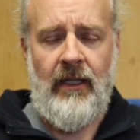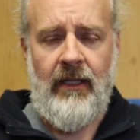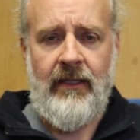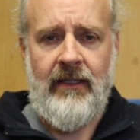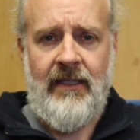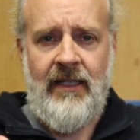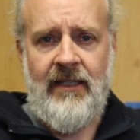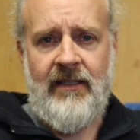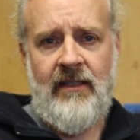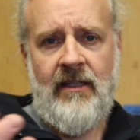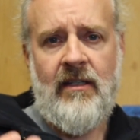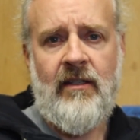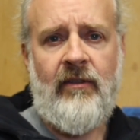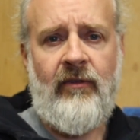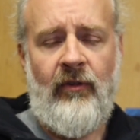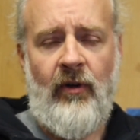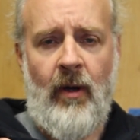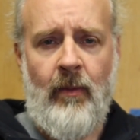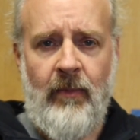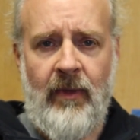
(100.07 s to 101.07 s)
distance
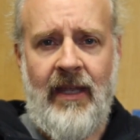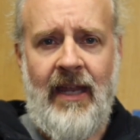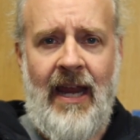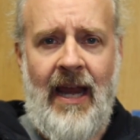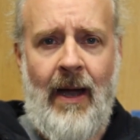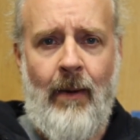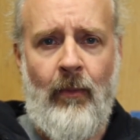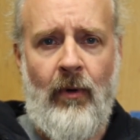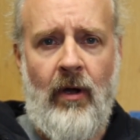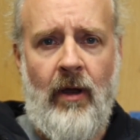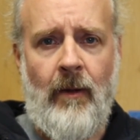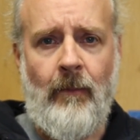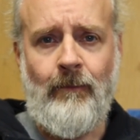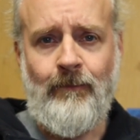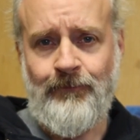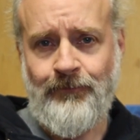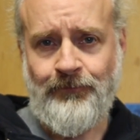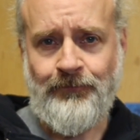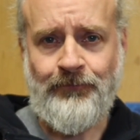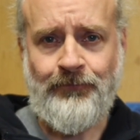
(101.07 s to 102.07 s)
from the camera
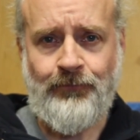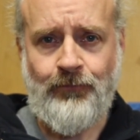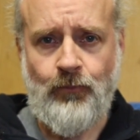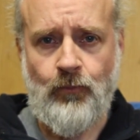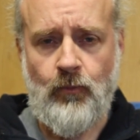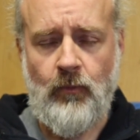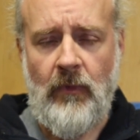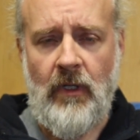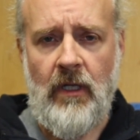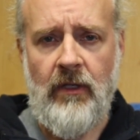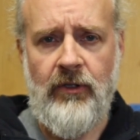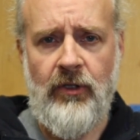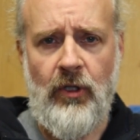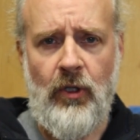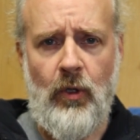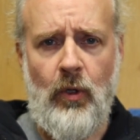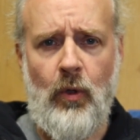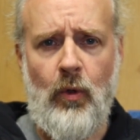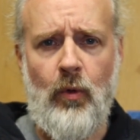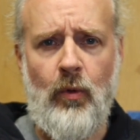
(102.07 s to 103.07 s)

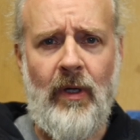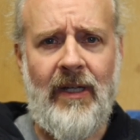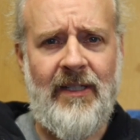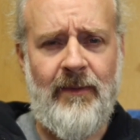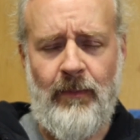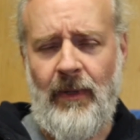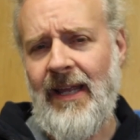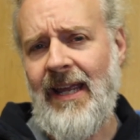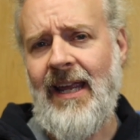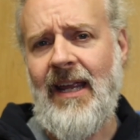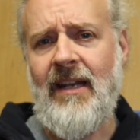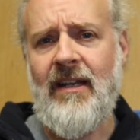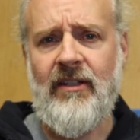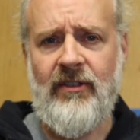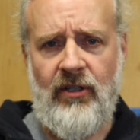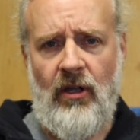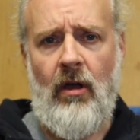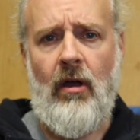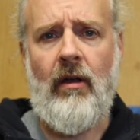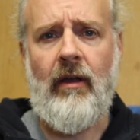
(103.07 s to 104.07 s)
to explain and
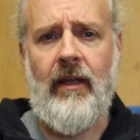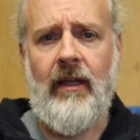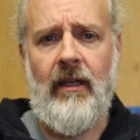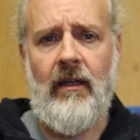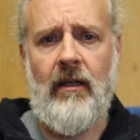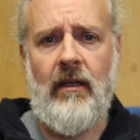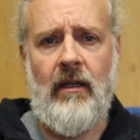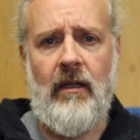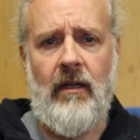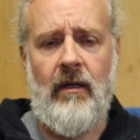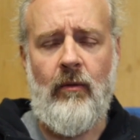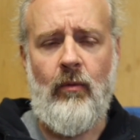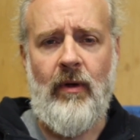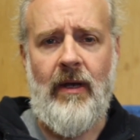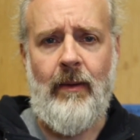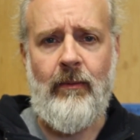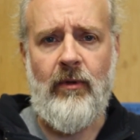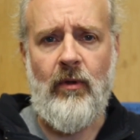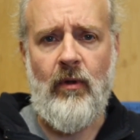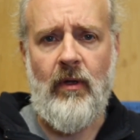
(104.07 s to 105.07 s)
talk when
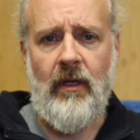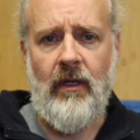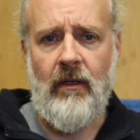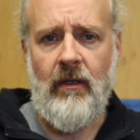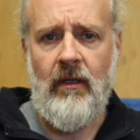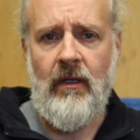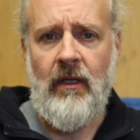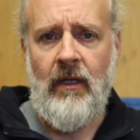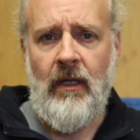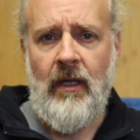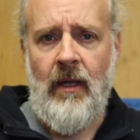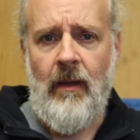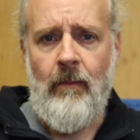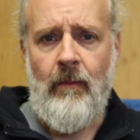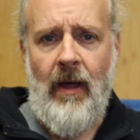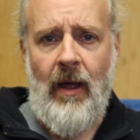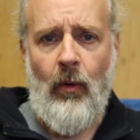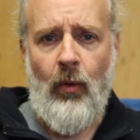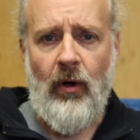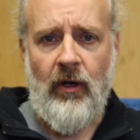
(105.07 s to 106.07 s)
I'm doing
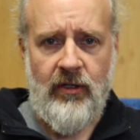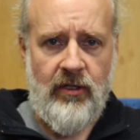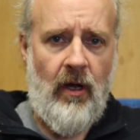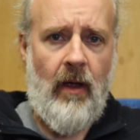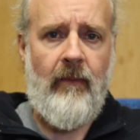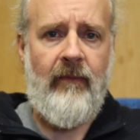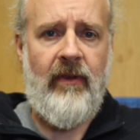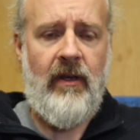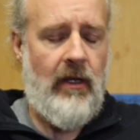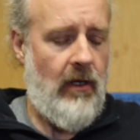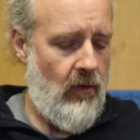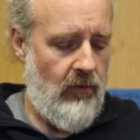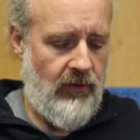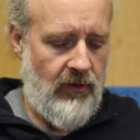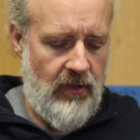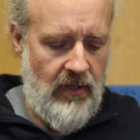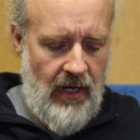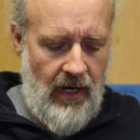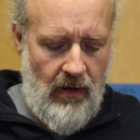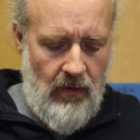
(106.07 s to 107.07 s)
my workshop
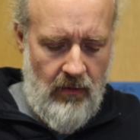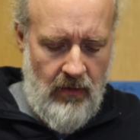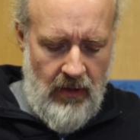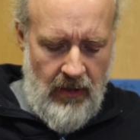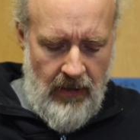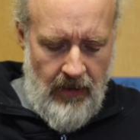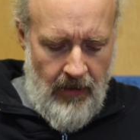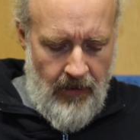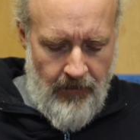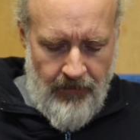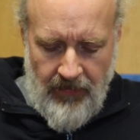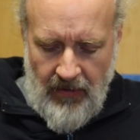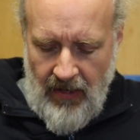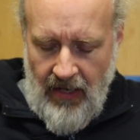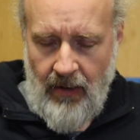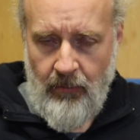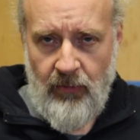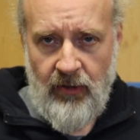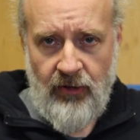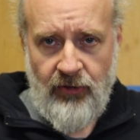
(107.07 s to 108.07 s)
videos. Now
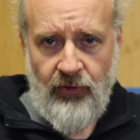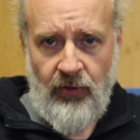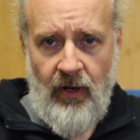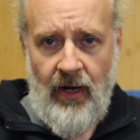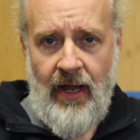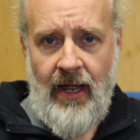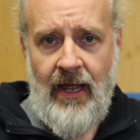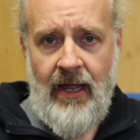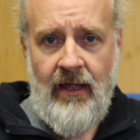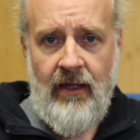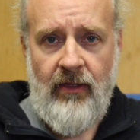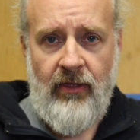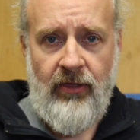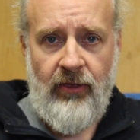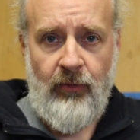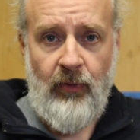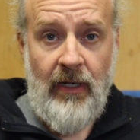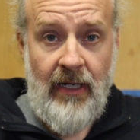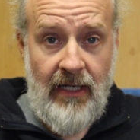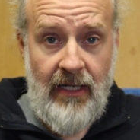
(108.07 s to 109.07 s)
I'm going to try
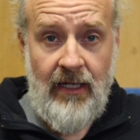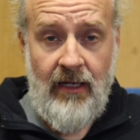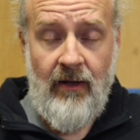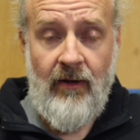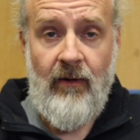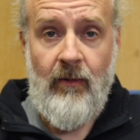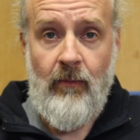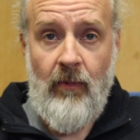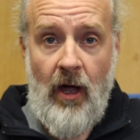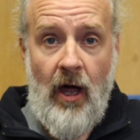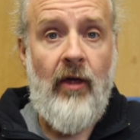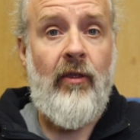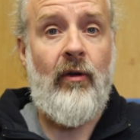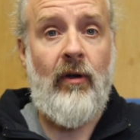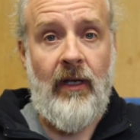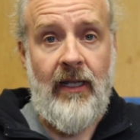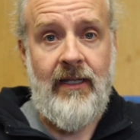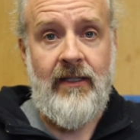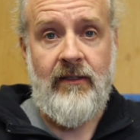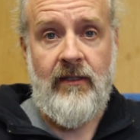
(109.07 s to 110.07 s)
3
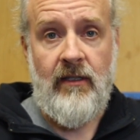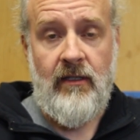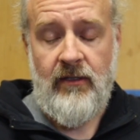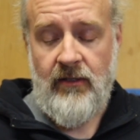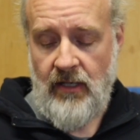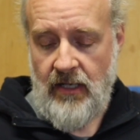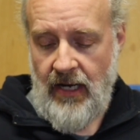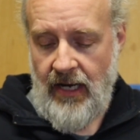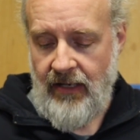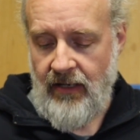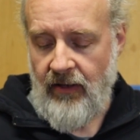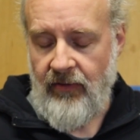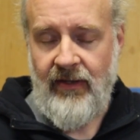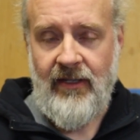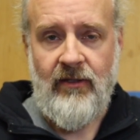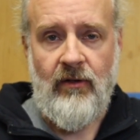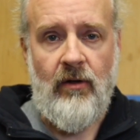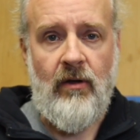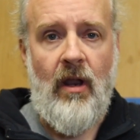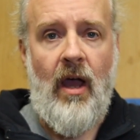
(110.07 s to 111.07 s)
other lenses tonight. Now
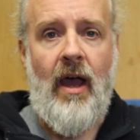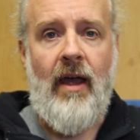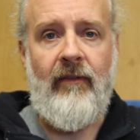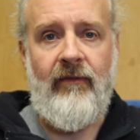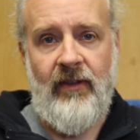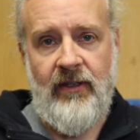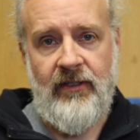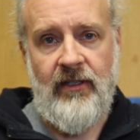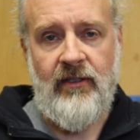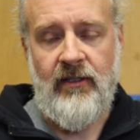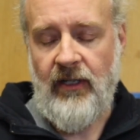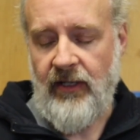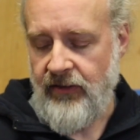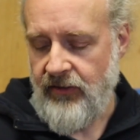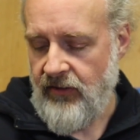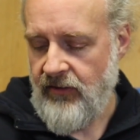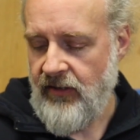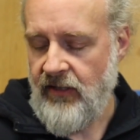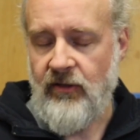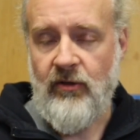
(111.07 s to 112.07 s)
these are not vintage
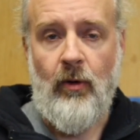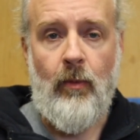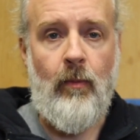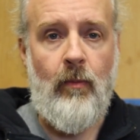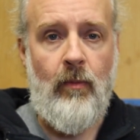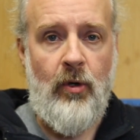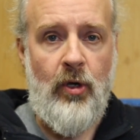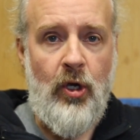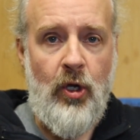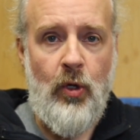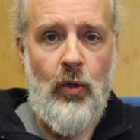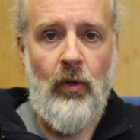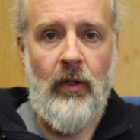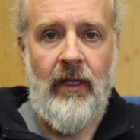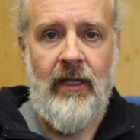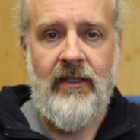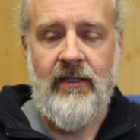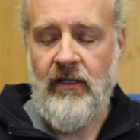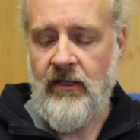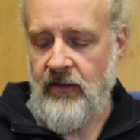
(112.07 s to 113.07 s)
lenses, these are new
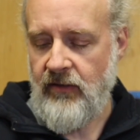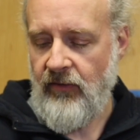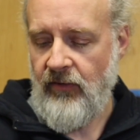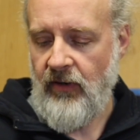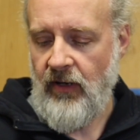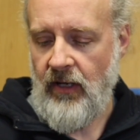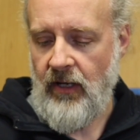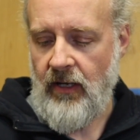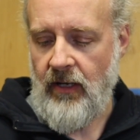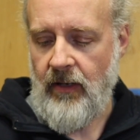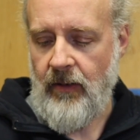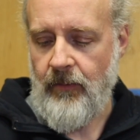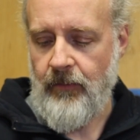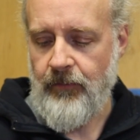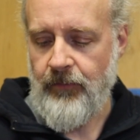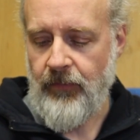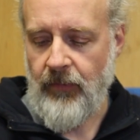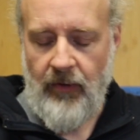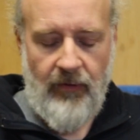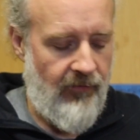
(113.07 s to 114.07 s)
lenses,
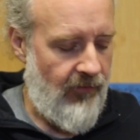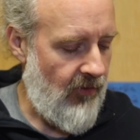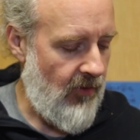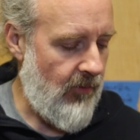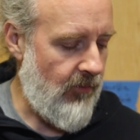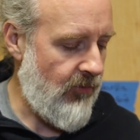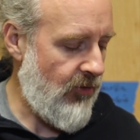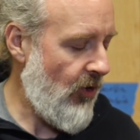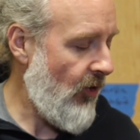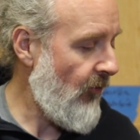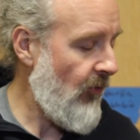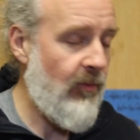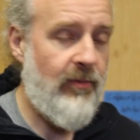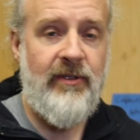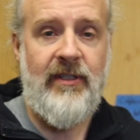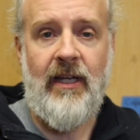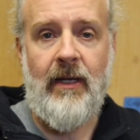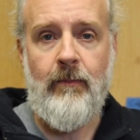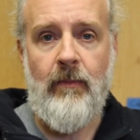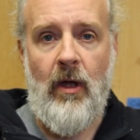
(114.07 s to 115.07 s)
from 2 from
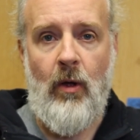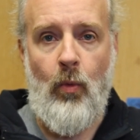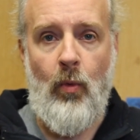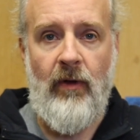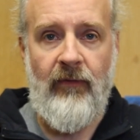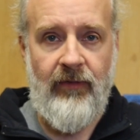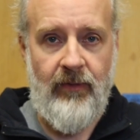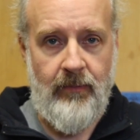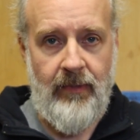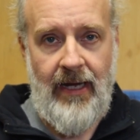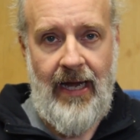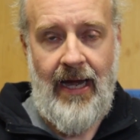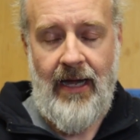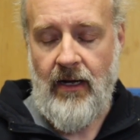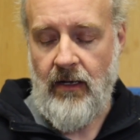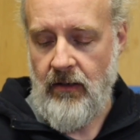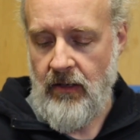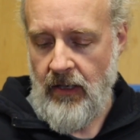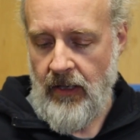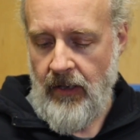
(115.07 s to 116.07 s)
Sigma, 1 from
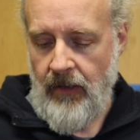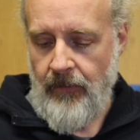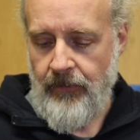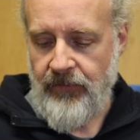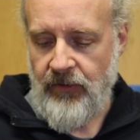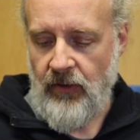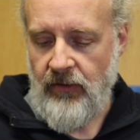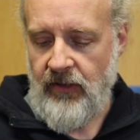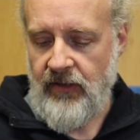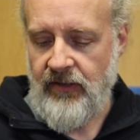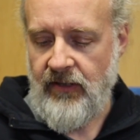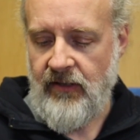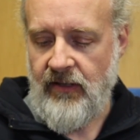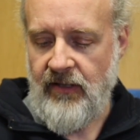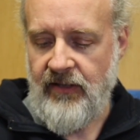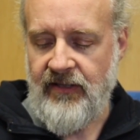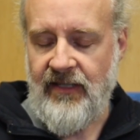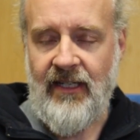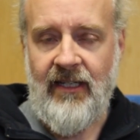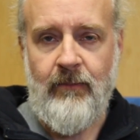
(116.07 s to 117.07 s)
Canon. So this is the
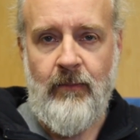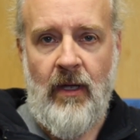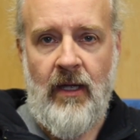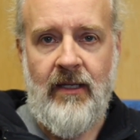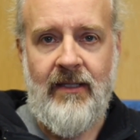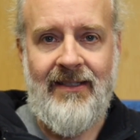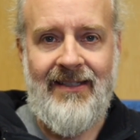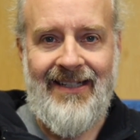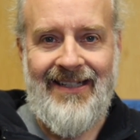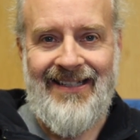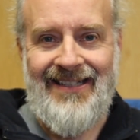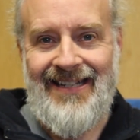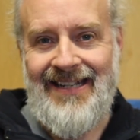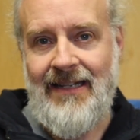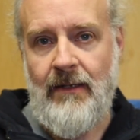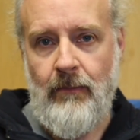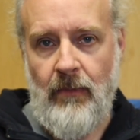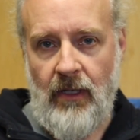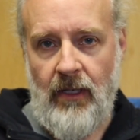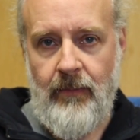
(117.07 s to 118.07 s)
Sigma
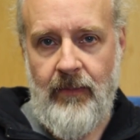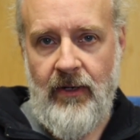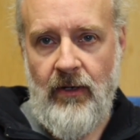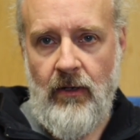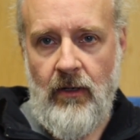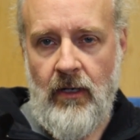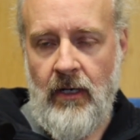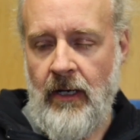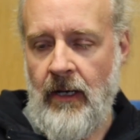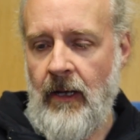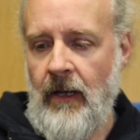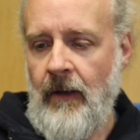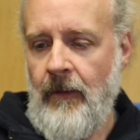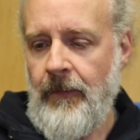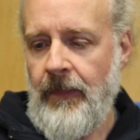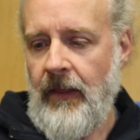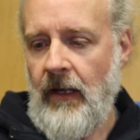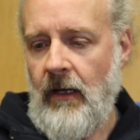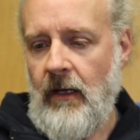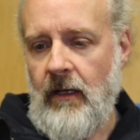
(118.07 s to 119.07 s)
16mm.
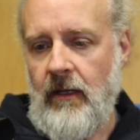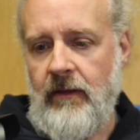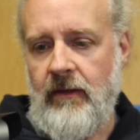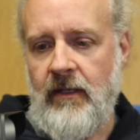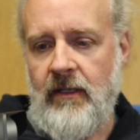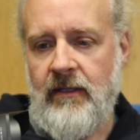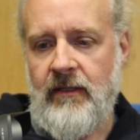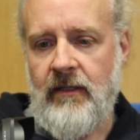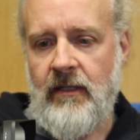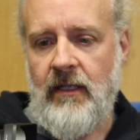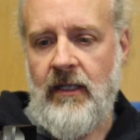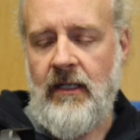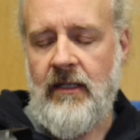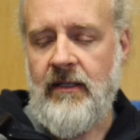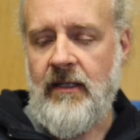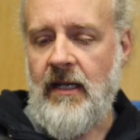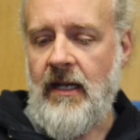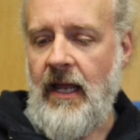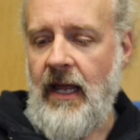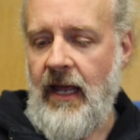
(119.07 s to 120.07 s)
This
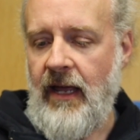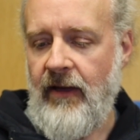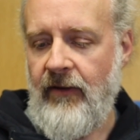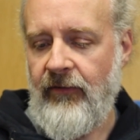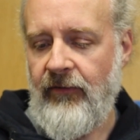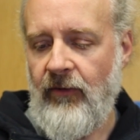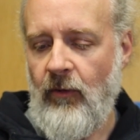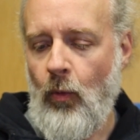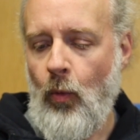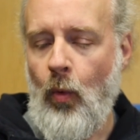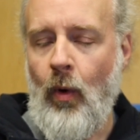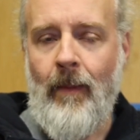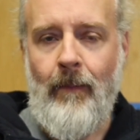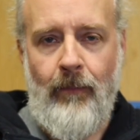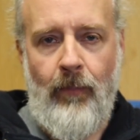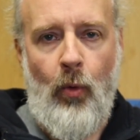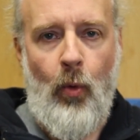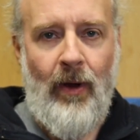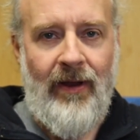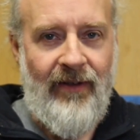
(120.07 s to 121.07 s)
is an
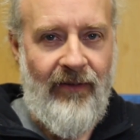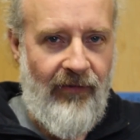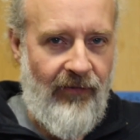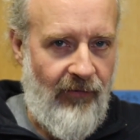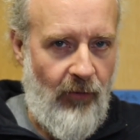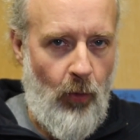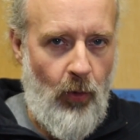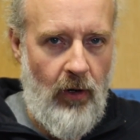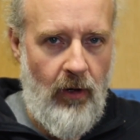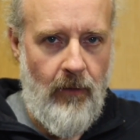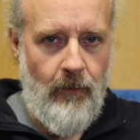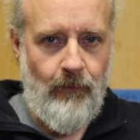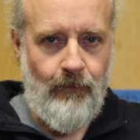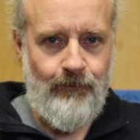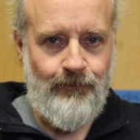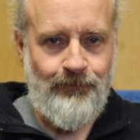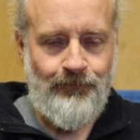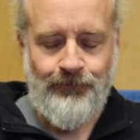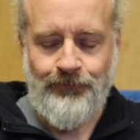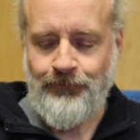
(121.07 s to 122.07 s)

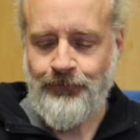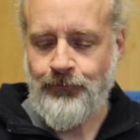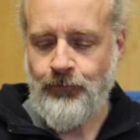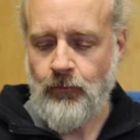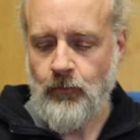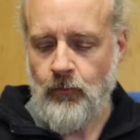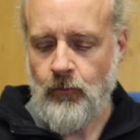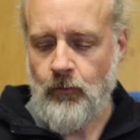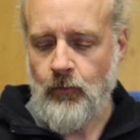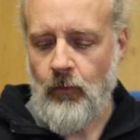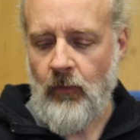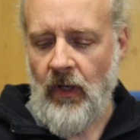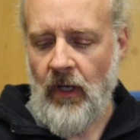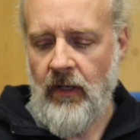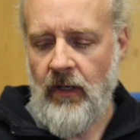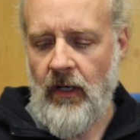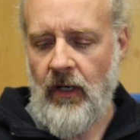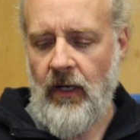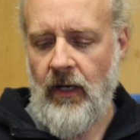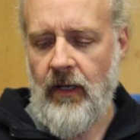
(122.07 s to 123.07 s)

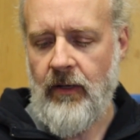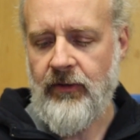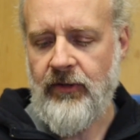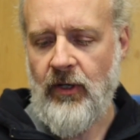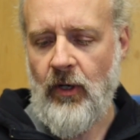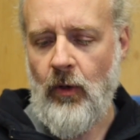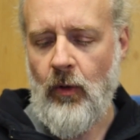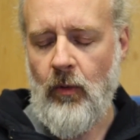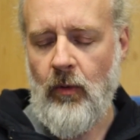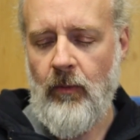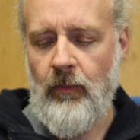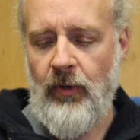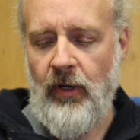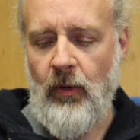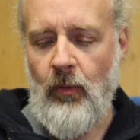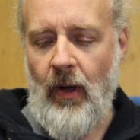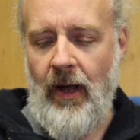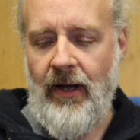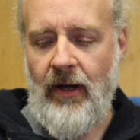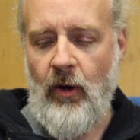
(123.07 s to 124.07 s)
f1.4, so pretty
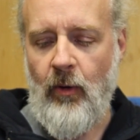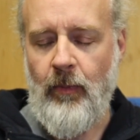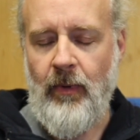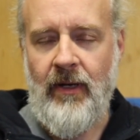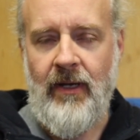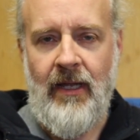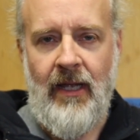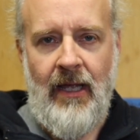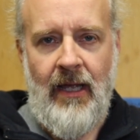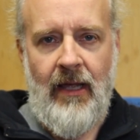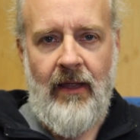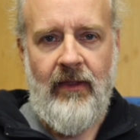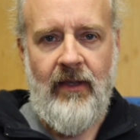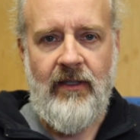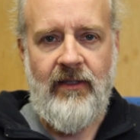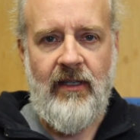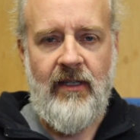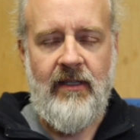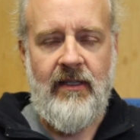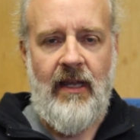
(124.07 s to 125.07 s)
wide open.
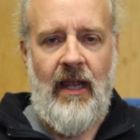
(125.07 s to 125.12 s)
This is